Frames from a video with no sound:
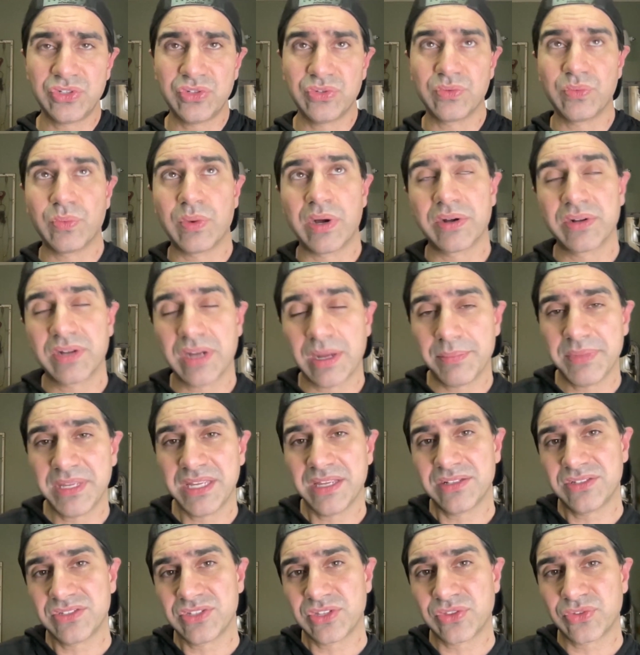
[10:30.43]
well, coming
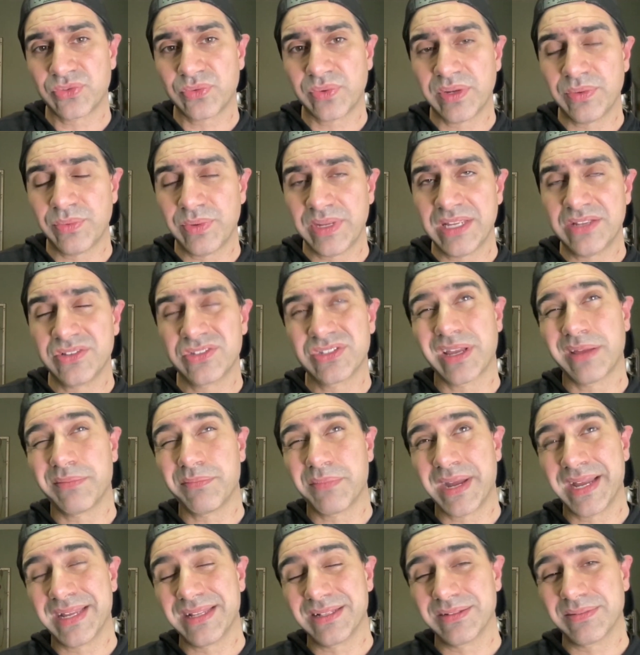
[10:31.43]
into 3 weeks, I
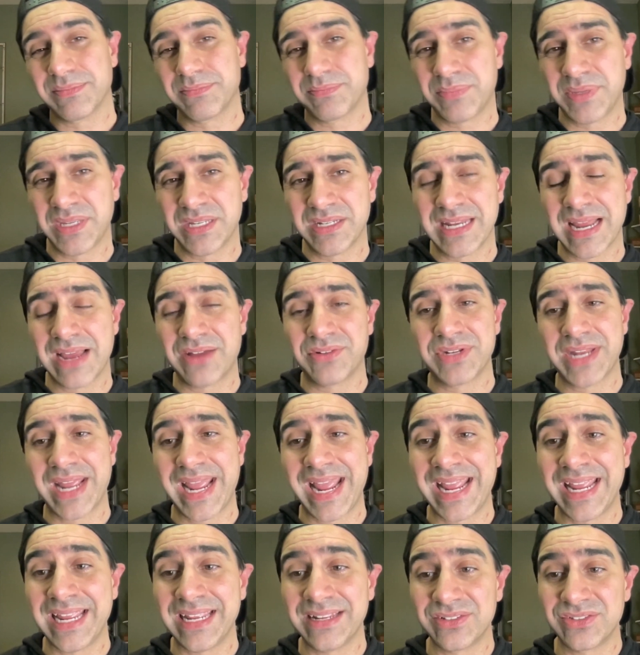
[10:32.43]
might be down to
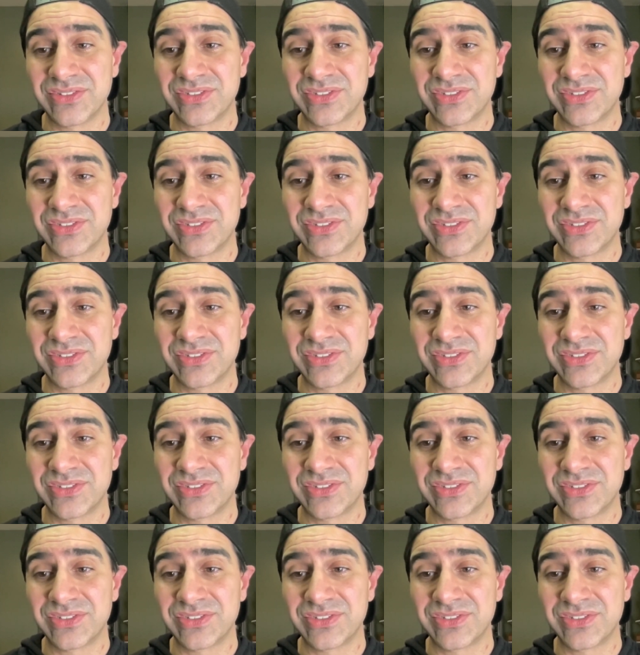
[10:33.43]
8.